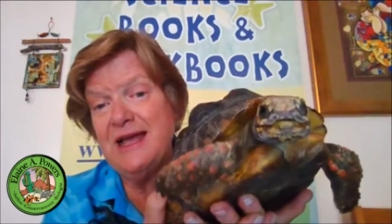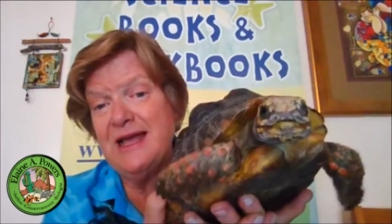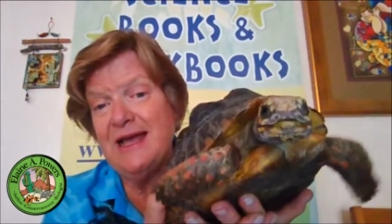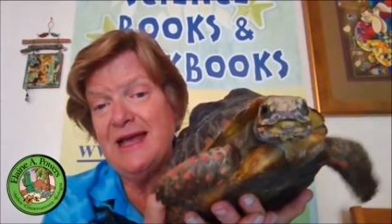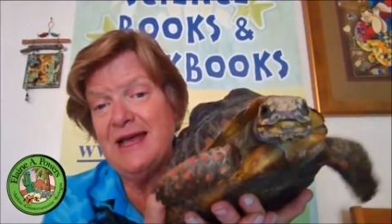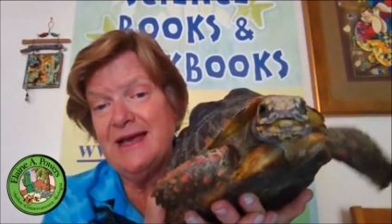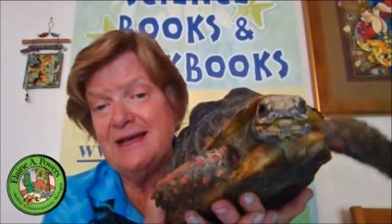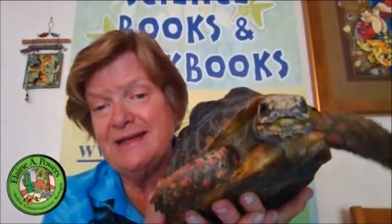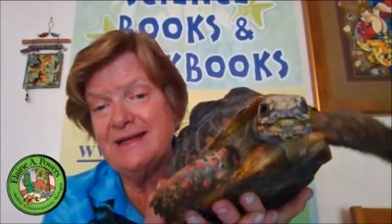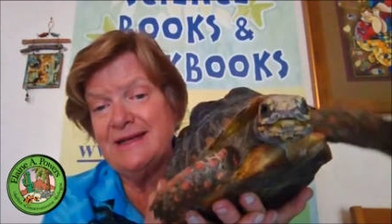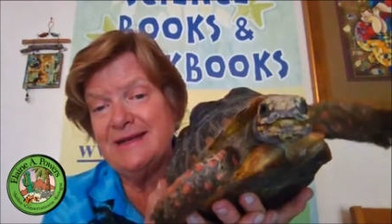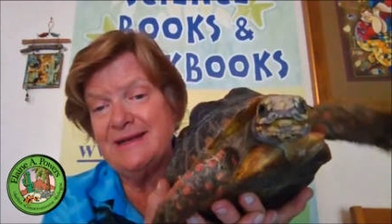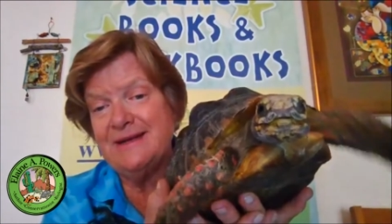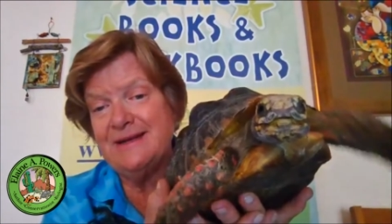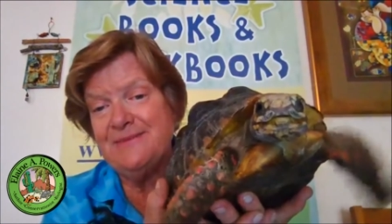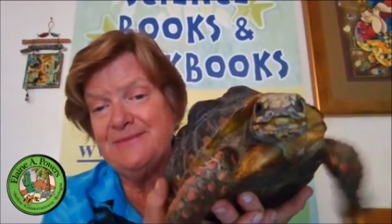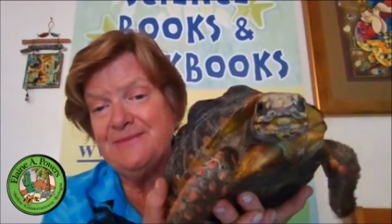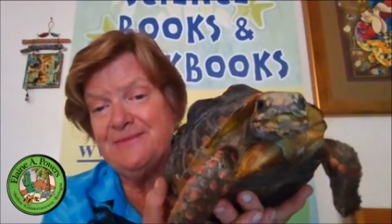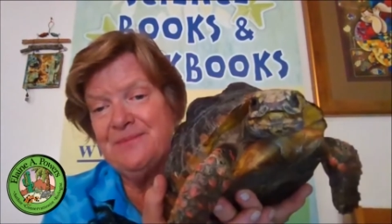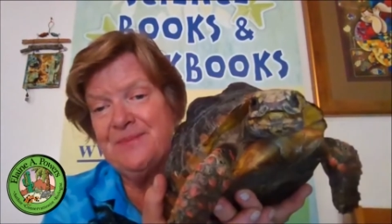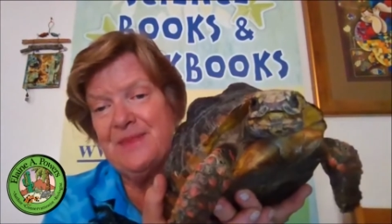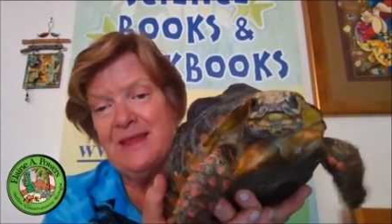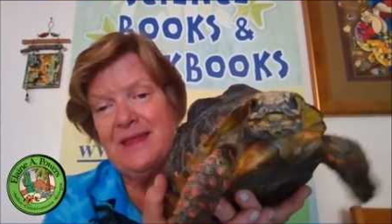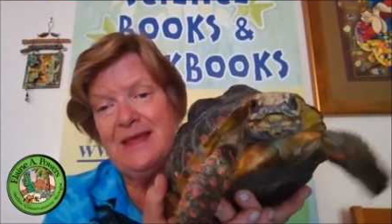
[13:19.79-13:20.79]

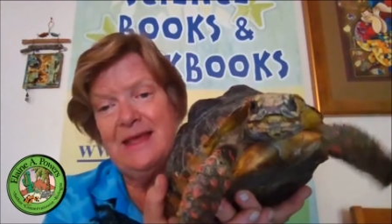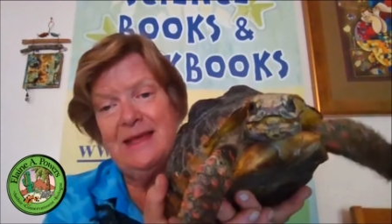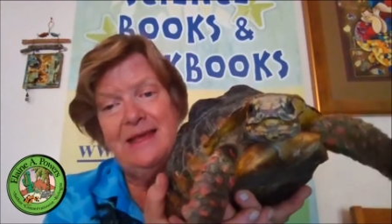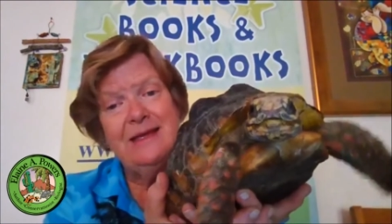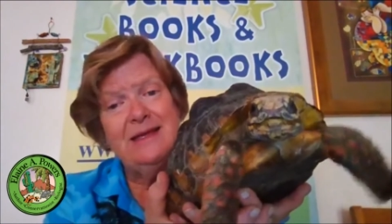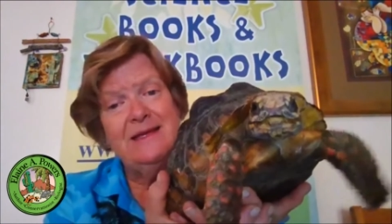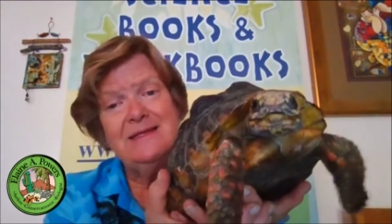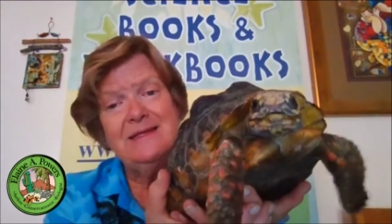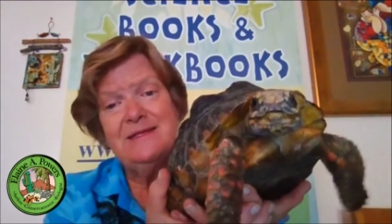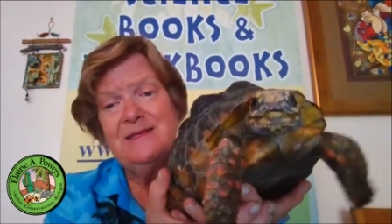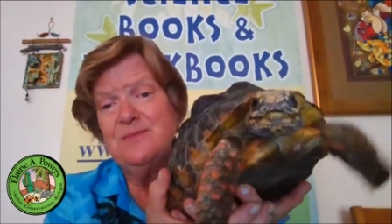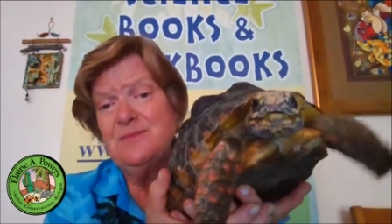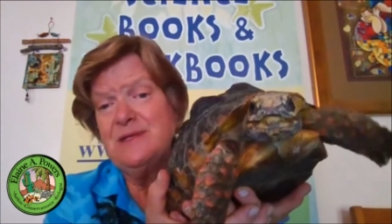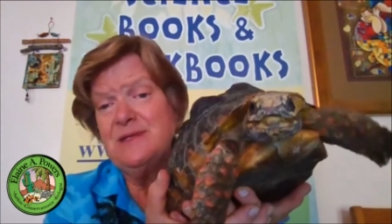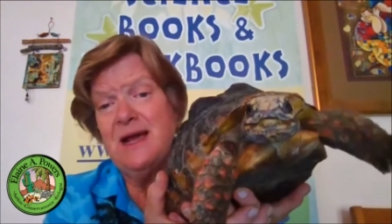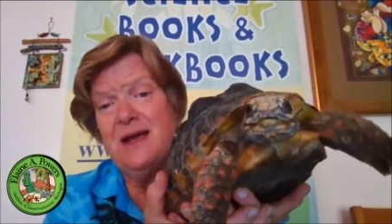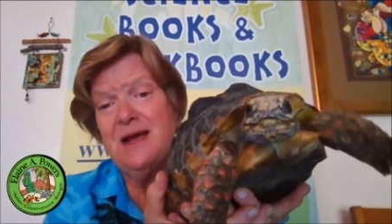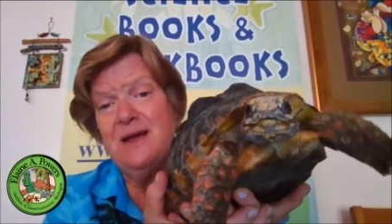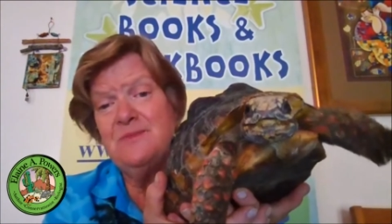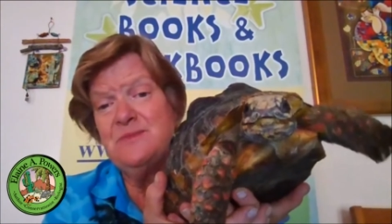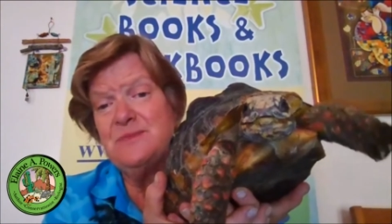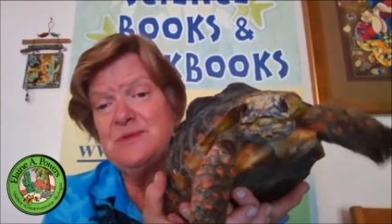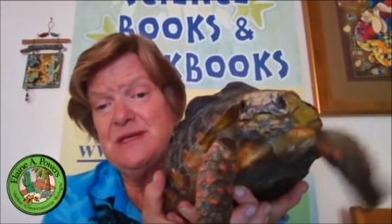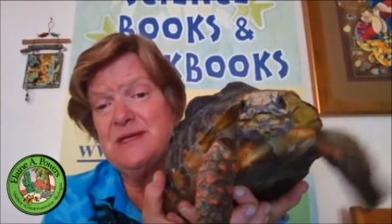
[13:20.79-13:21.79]
and
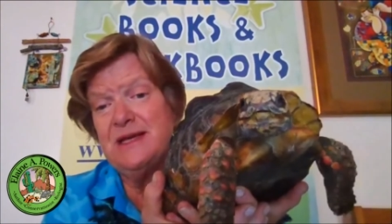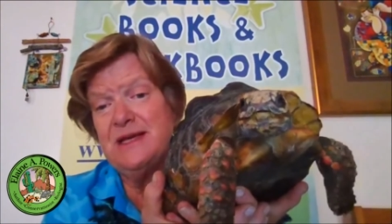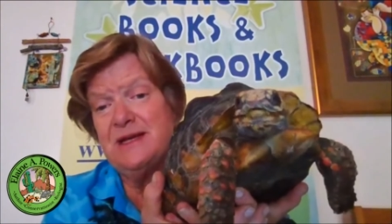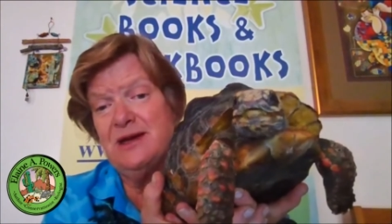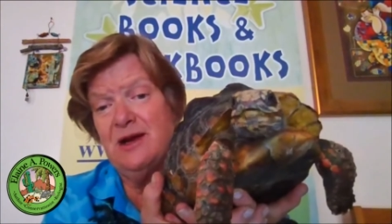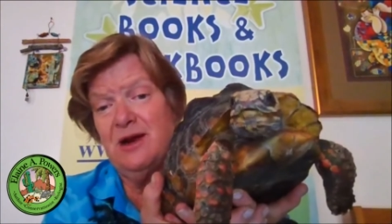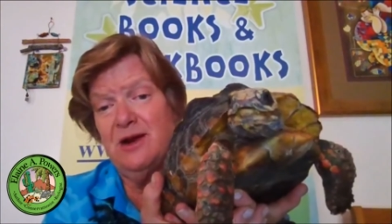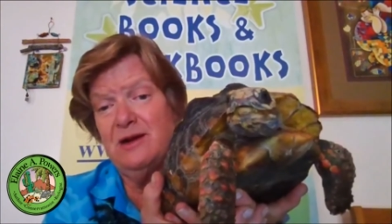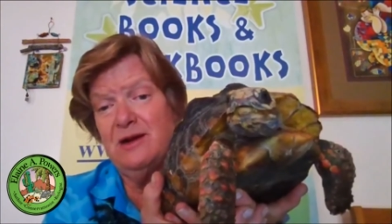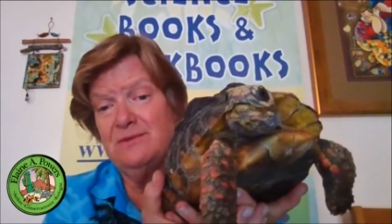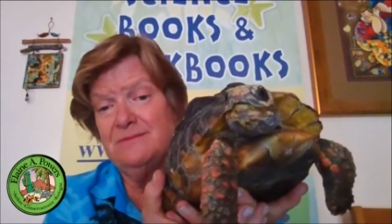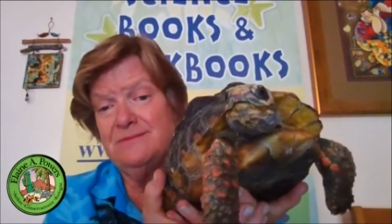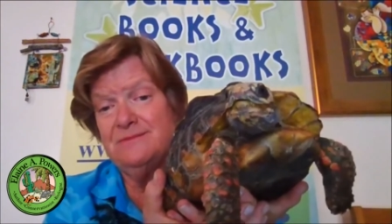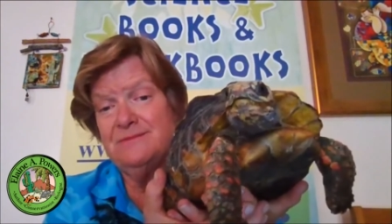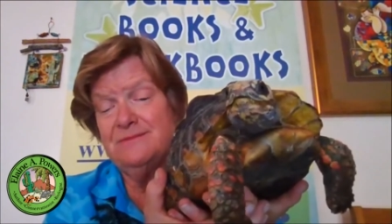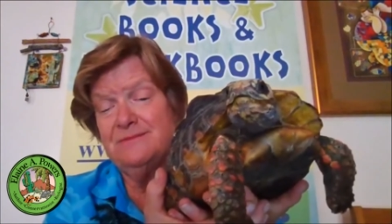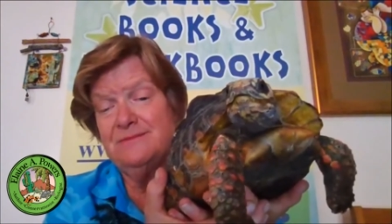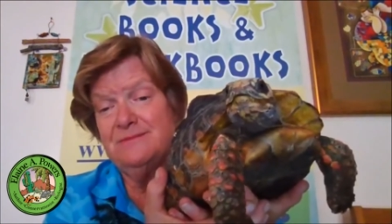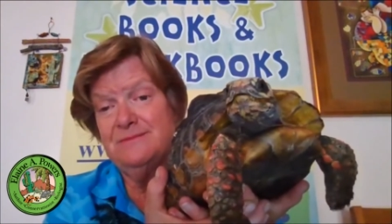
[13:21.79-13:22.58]
sometimes in our